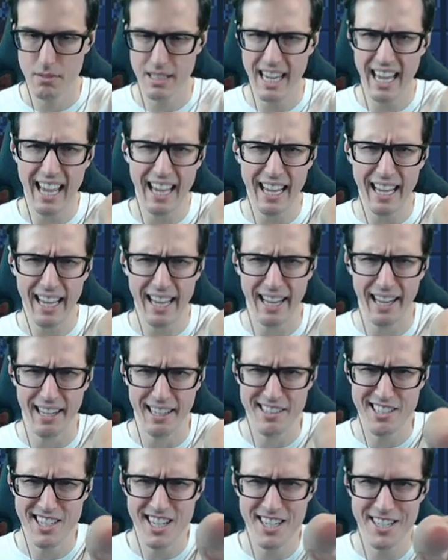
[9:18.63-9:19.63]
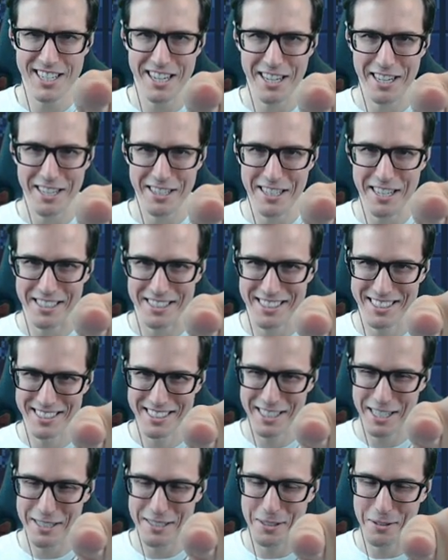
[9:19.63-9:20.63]
Yeah! GG! Thanks.
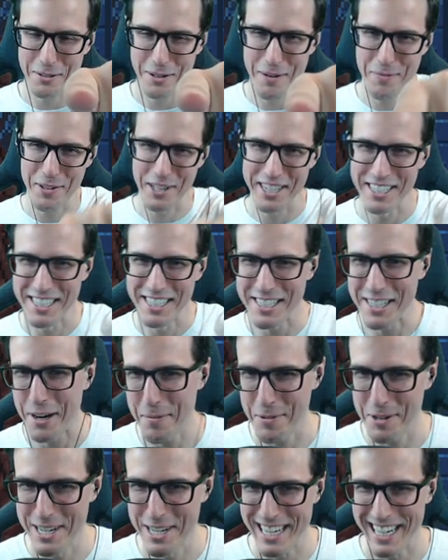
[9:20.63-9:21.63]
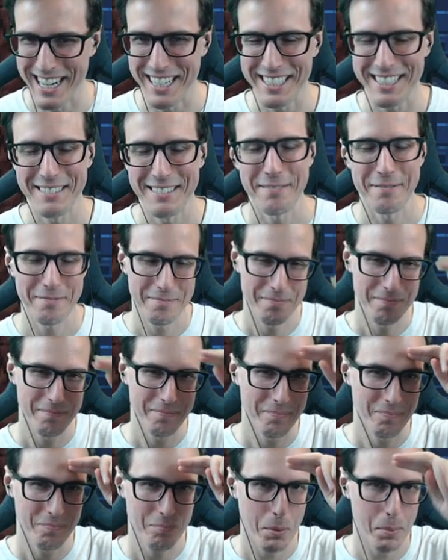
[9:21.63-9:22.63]
Thanks for the replay, guys. I appreciate
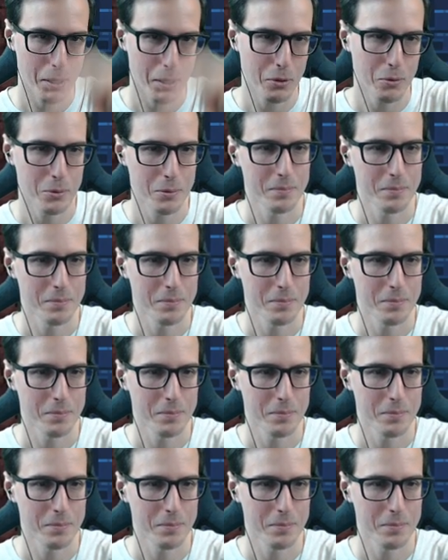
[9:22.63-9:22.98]
it.